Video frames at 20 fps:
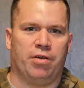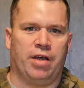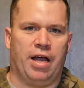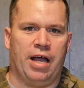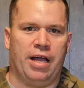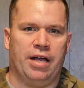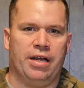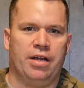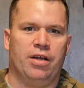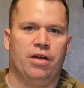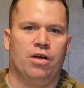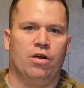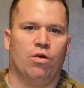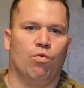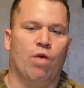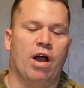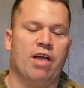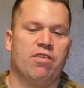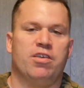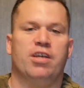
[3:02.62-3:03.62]
okay?
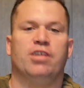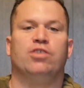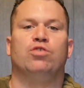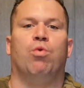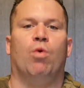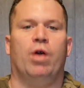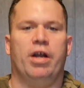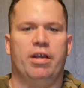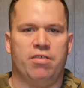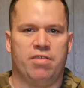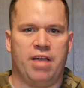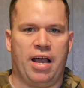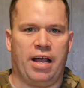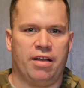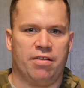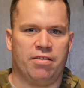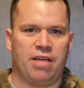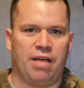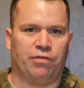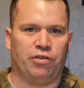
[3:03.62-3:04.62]
Resting 20
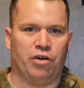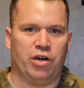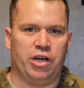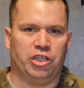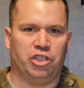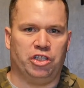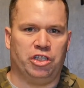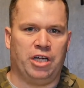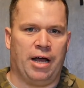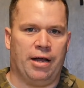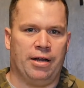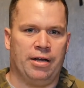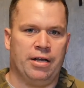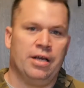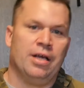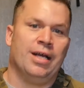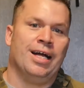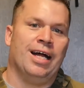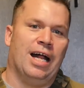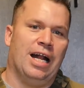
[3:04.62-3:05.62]
seconds after each set.
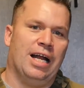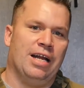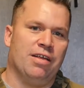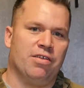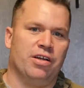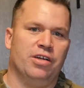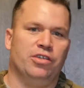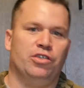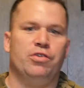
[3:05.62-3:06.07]
And he's gonna